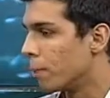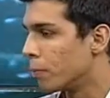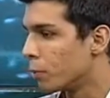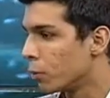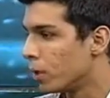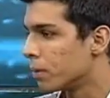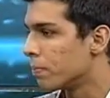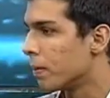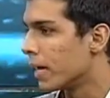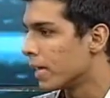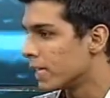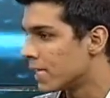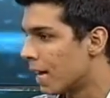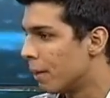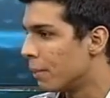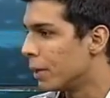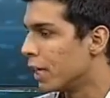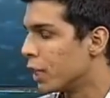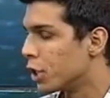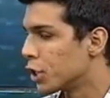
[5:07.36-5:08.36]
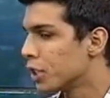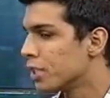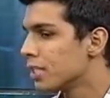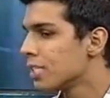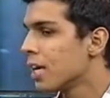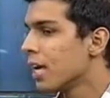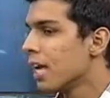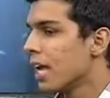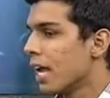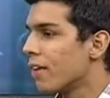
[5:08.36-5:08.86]
with my examinations
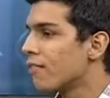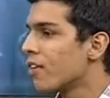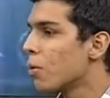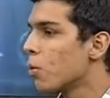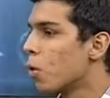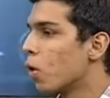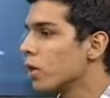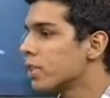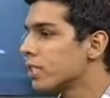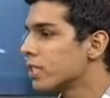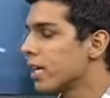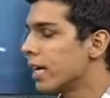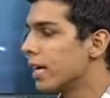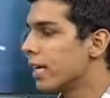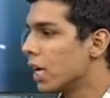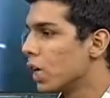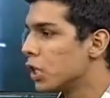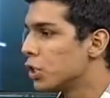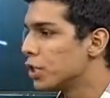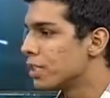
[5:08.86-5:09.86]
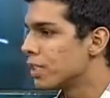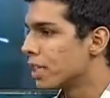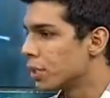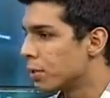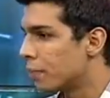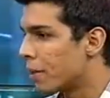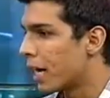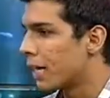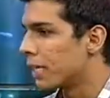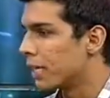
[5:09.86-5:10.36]
if I was to indulge in such a
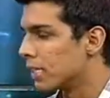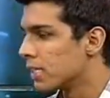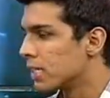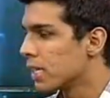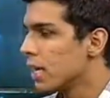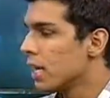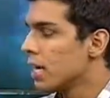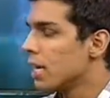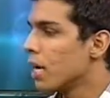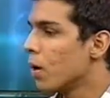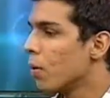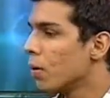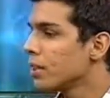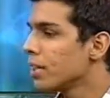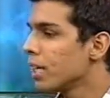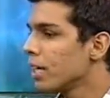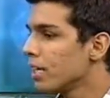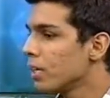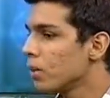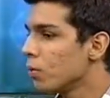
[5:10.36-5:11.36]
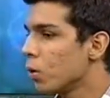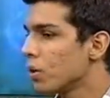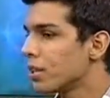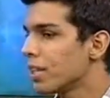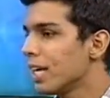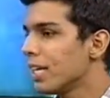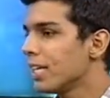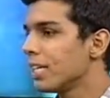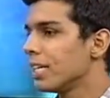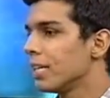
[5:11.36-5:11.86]
practice. Now,
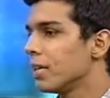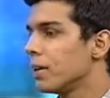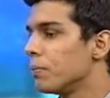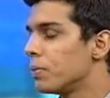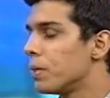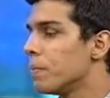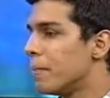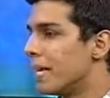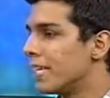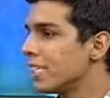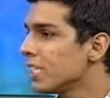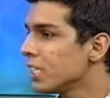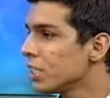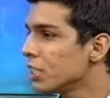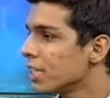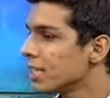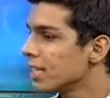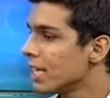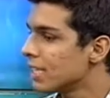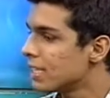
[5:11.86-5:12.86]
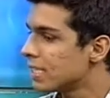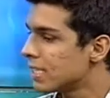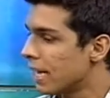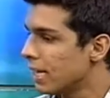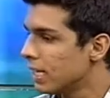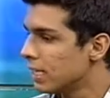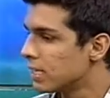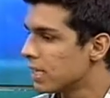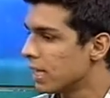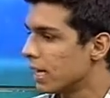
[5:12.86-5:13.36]
the message that
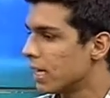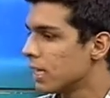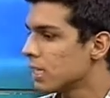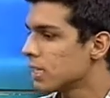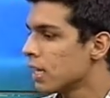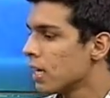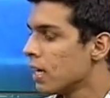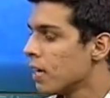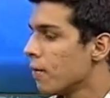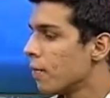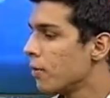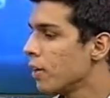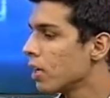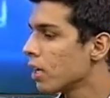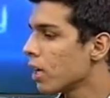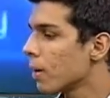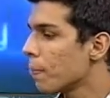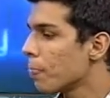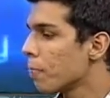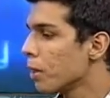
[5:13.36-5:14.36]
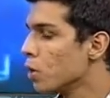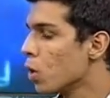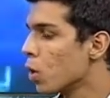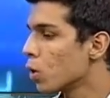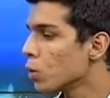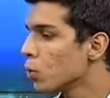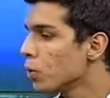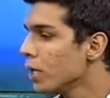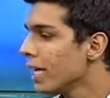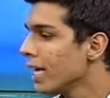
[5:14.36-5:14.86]
sends is that not
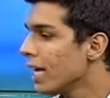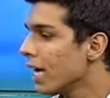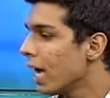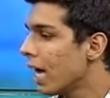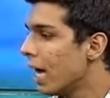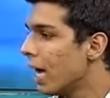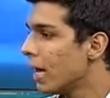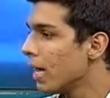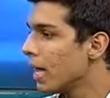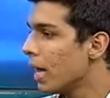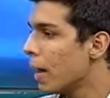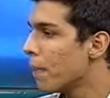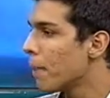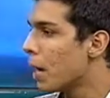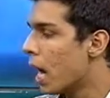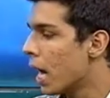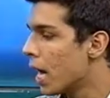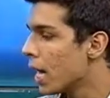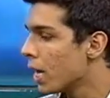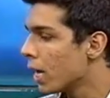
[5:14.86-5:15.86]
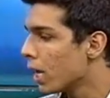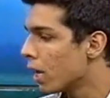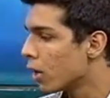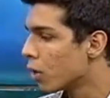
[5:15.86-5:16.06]
only am I